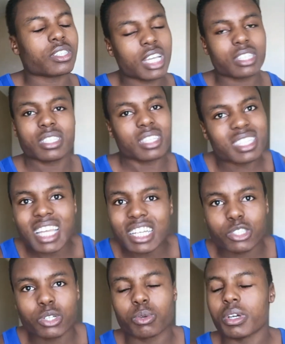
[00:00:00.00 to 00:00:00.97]
It's not, it's
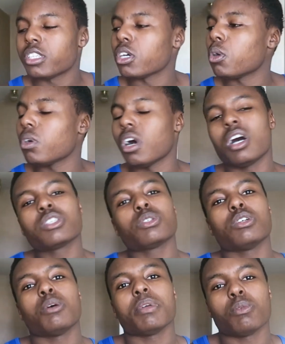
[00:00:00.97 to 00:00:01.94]
not true. And don't
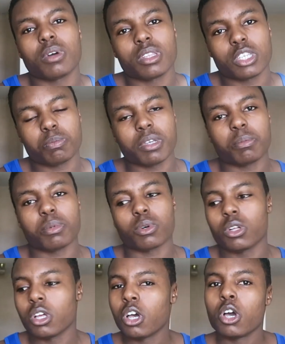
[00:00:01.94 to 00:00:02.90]
also don't be one of these
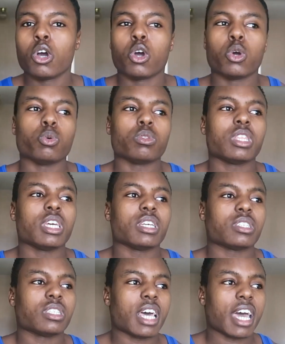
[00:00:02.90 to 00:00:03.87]
people who
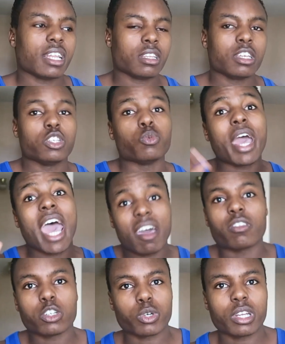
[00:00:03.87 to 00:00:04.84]
thinks that you
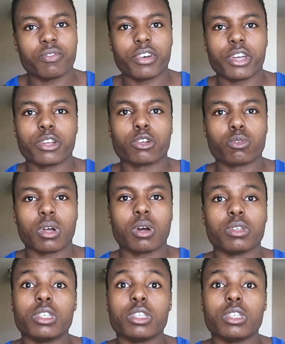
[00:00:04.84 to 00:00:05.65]
have to train to failure to grow.